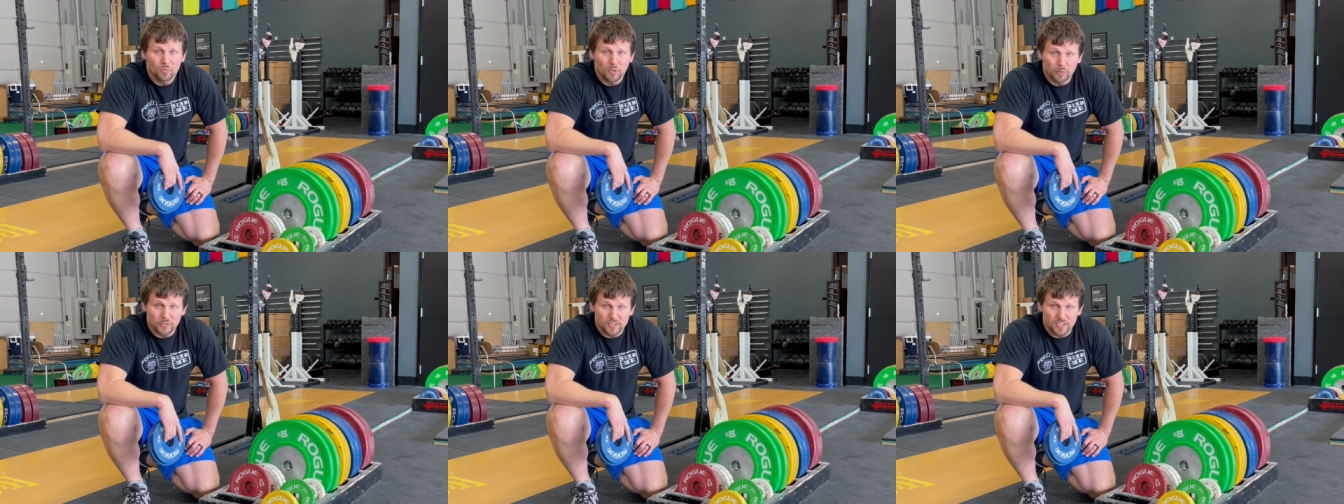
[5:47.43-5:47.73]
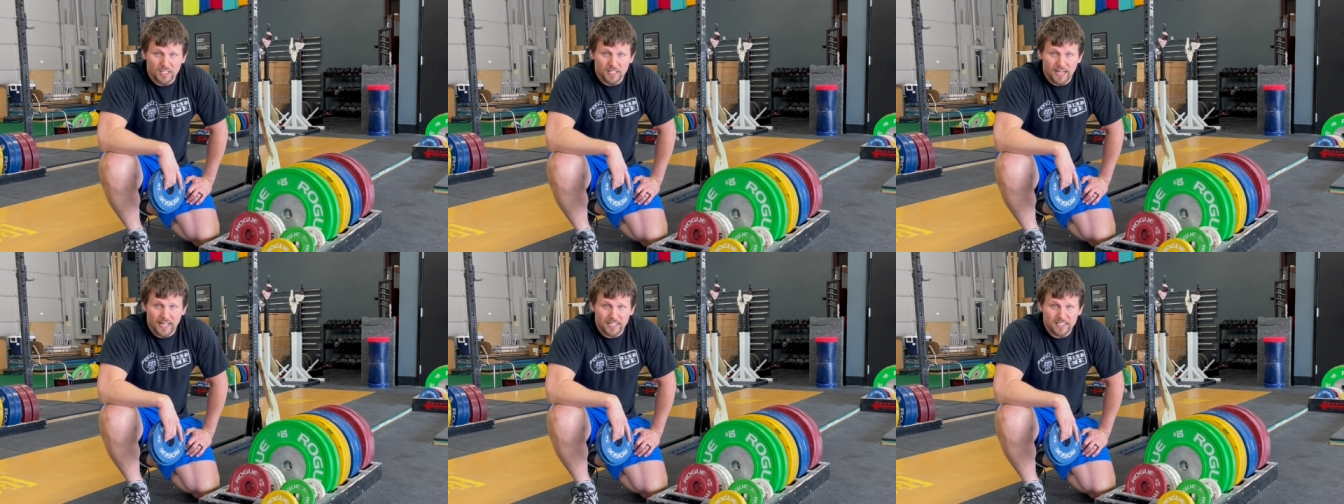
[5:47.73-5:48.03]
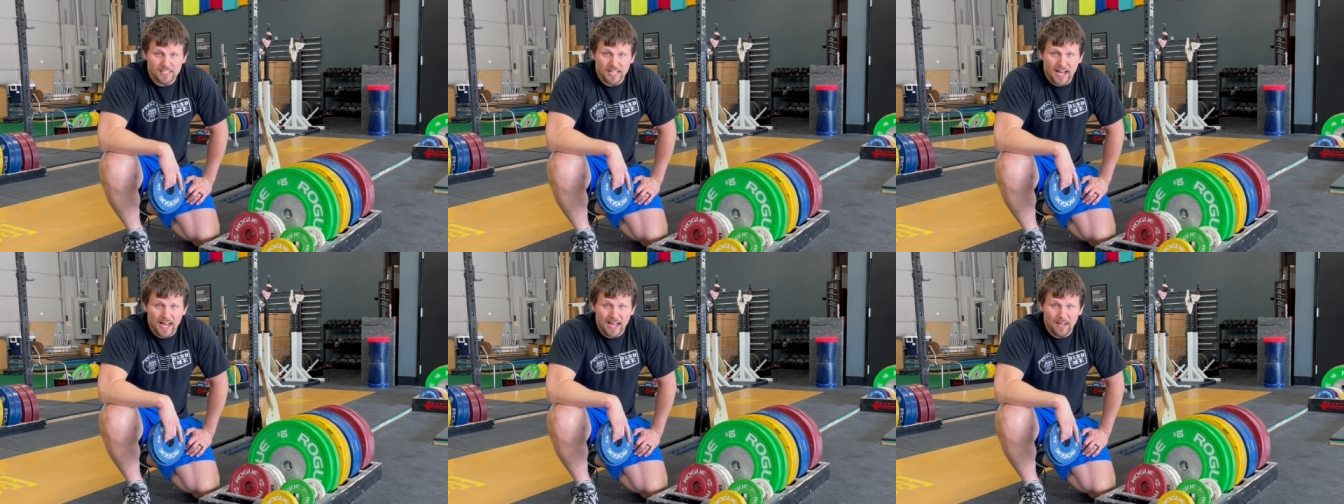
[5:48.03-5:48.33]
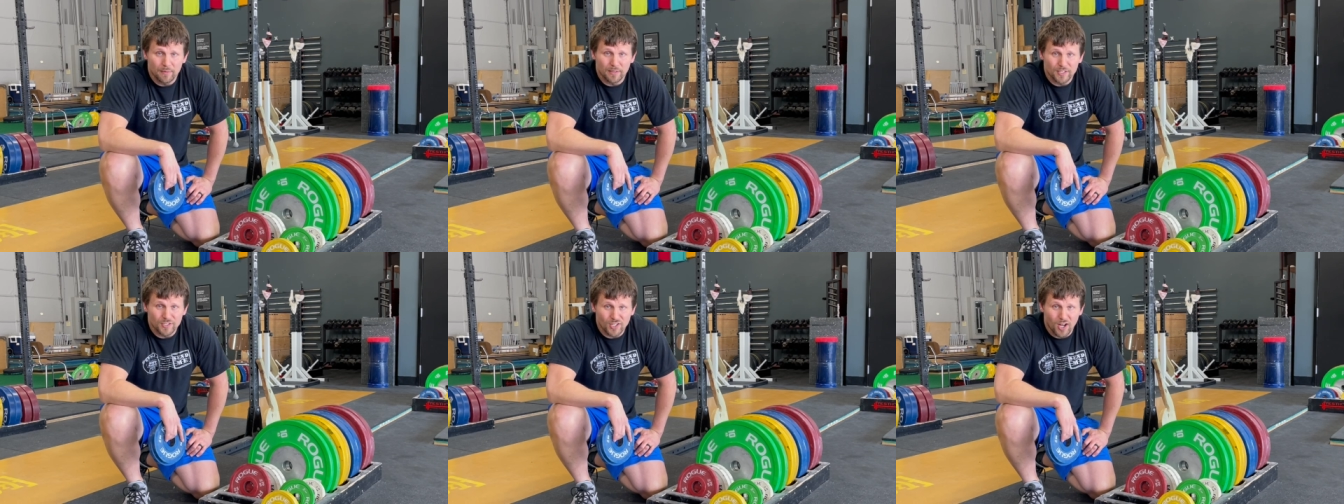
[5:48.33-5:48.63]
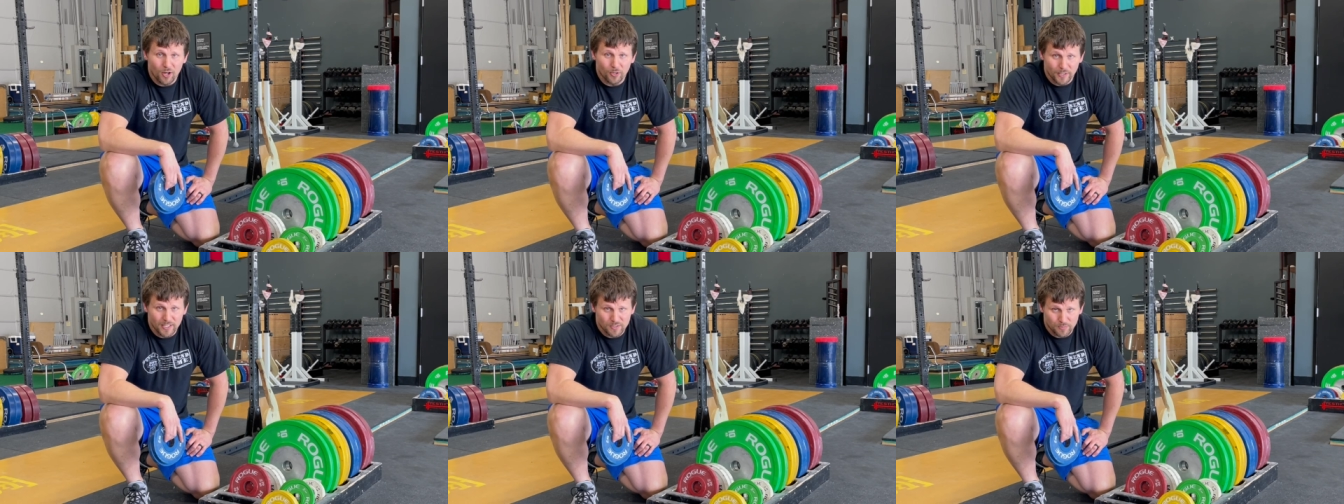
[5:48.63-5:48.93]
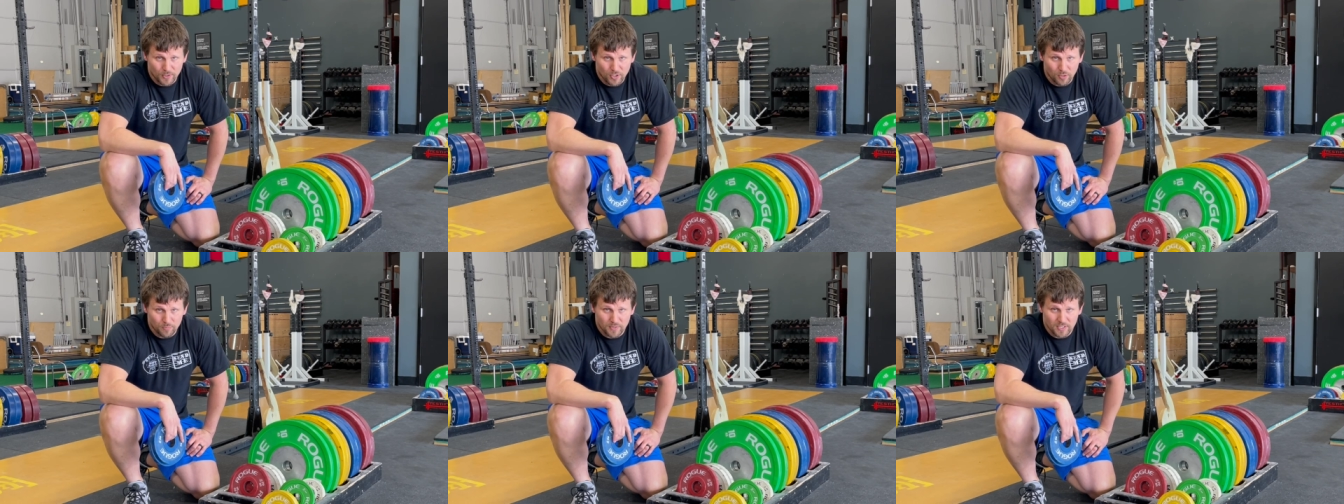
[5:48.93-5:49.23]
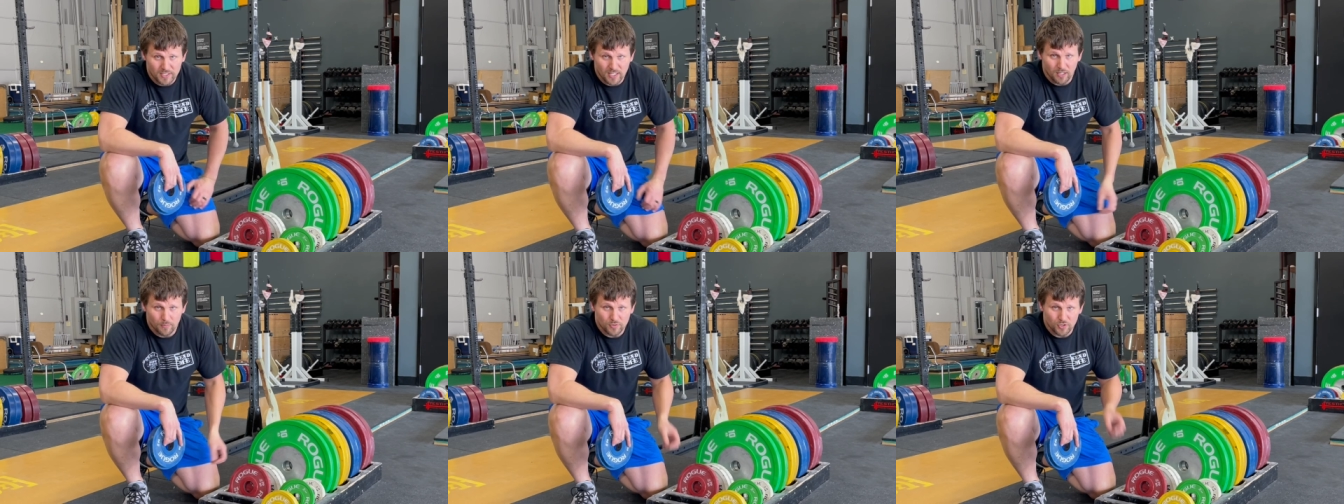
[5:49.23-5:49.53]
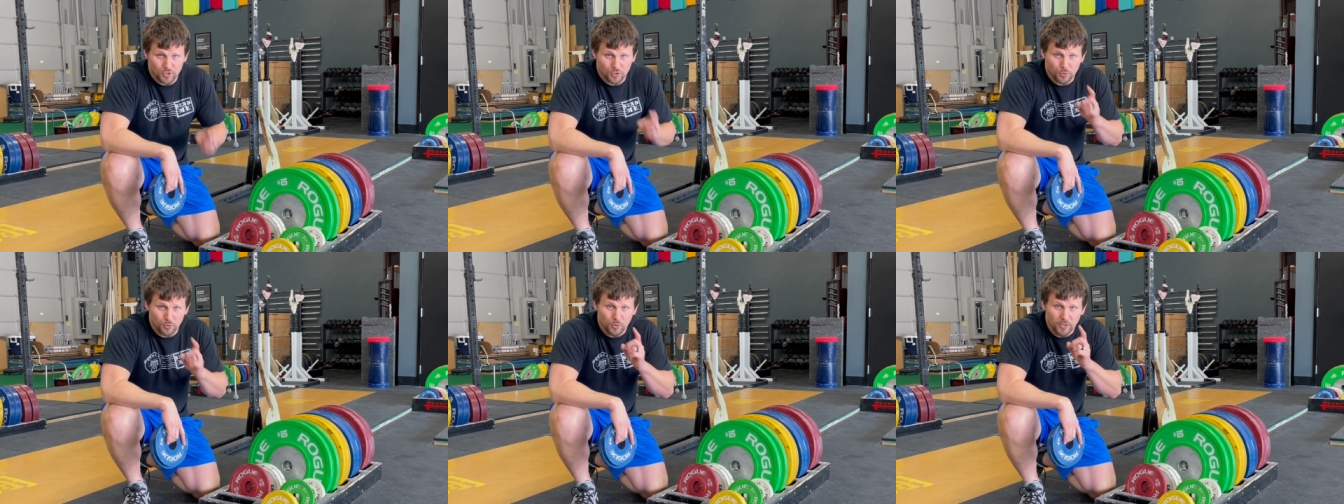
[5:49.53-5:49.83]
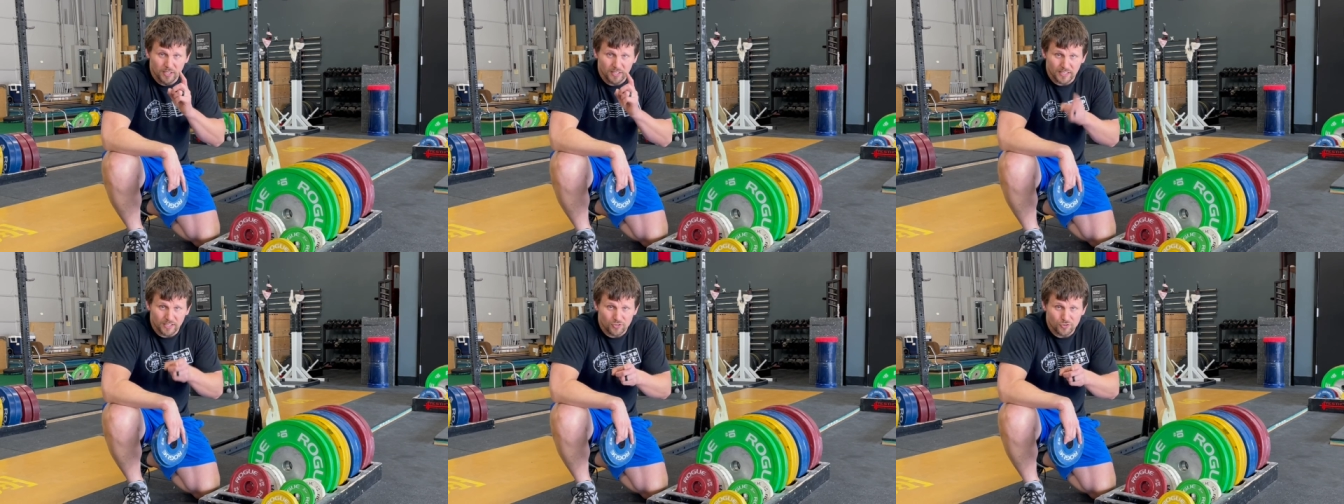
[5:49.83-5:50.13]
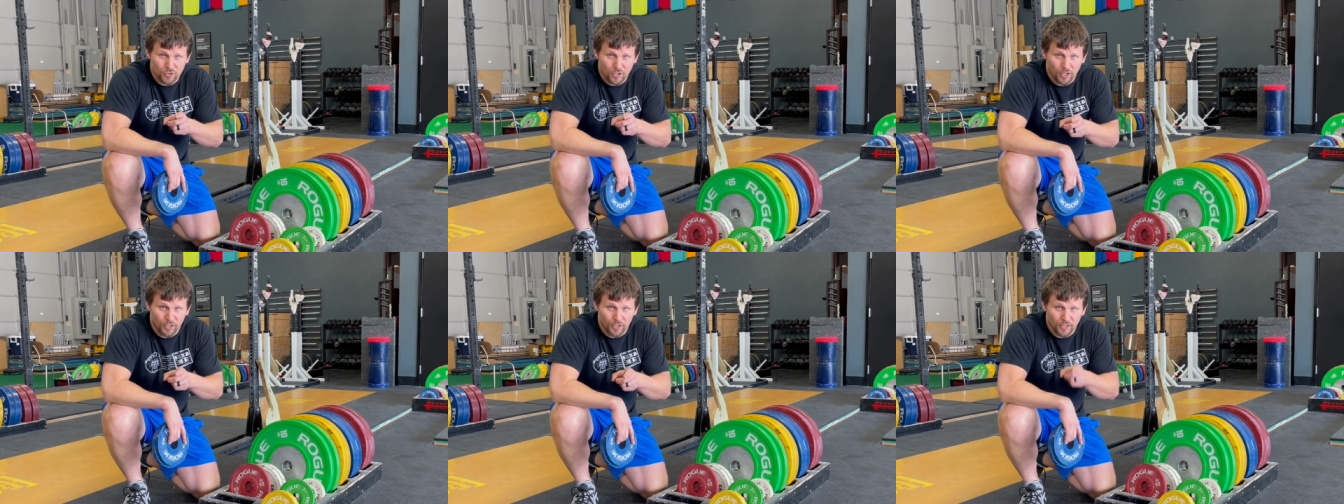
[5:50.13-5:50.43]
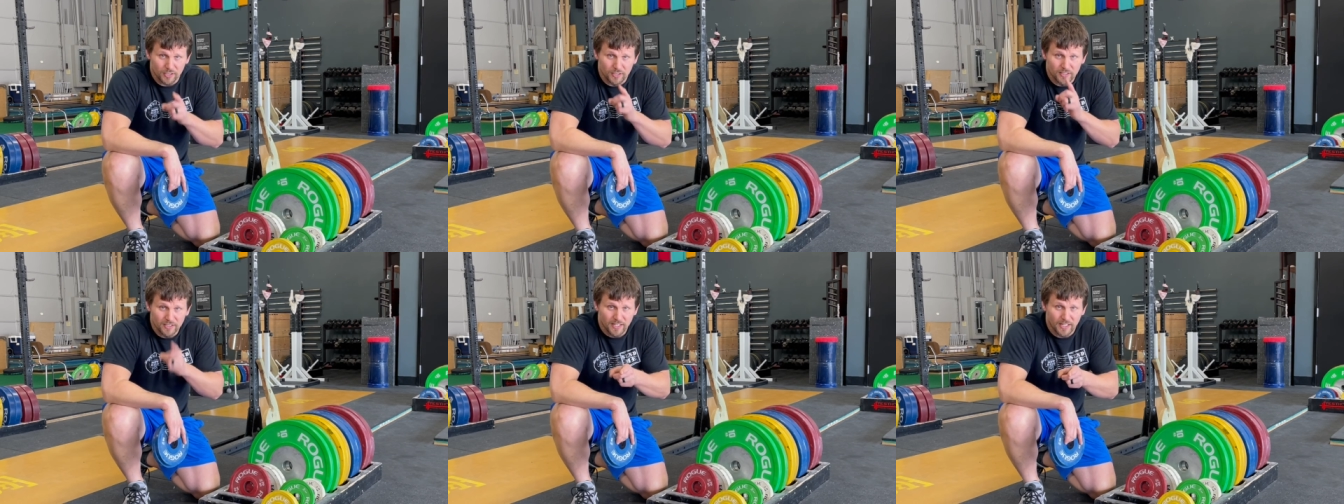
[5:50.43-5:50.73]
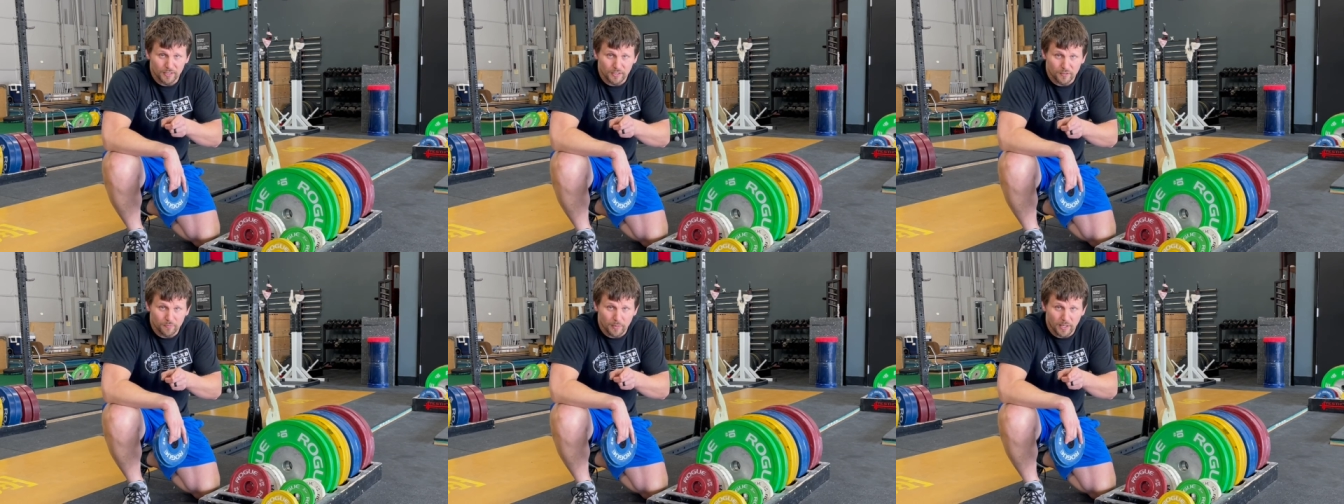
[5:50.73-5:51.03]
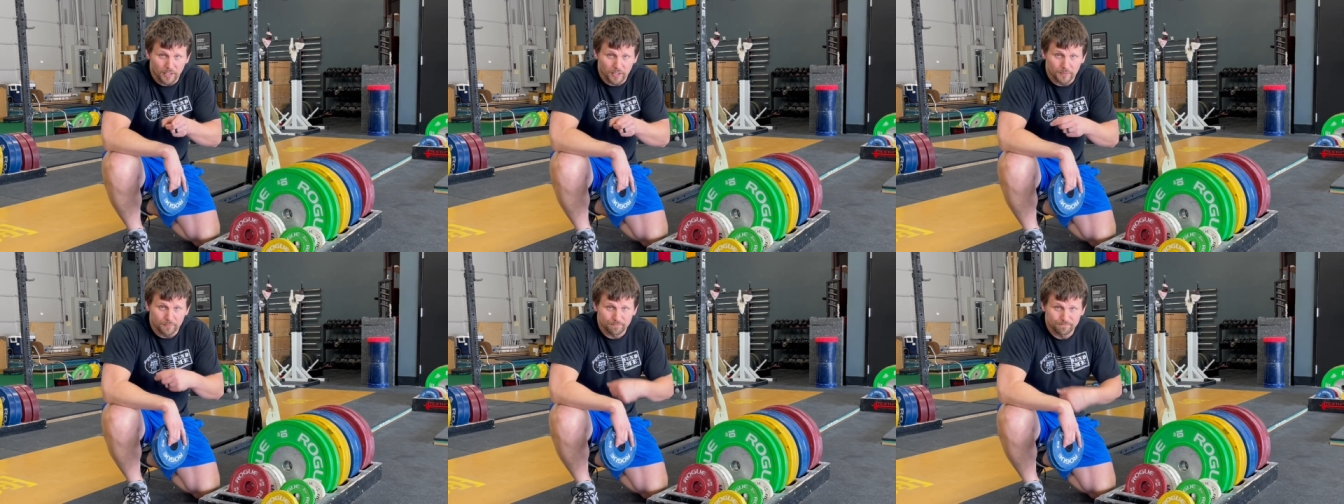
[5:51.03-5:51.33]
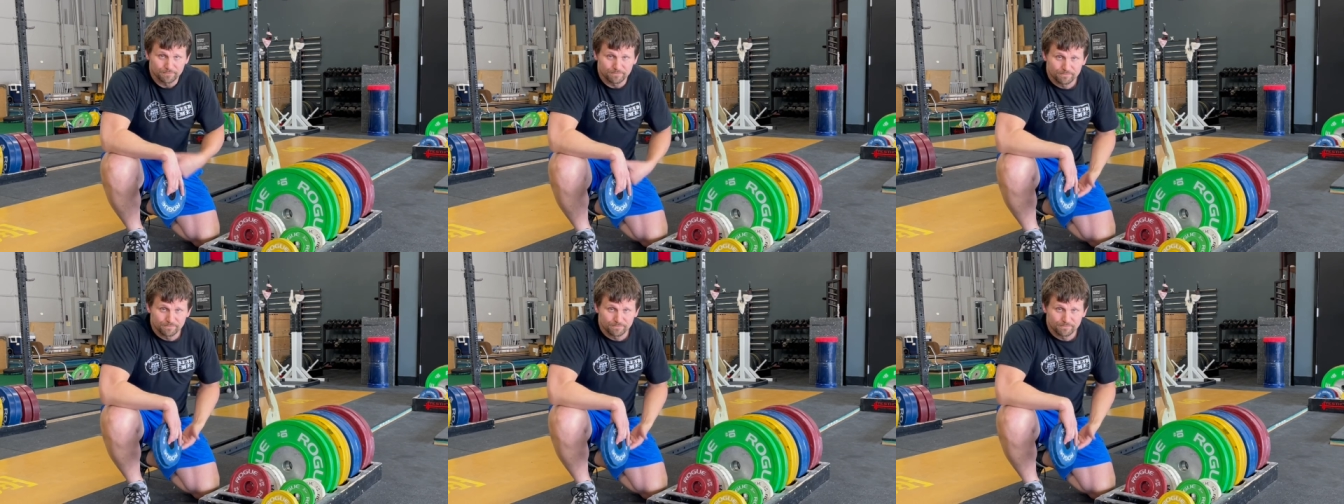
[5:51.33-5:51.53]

We will see you next time, and as always, we hope this helps you get stronger and live better.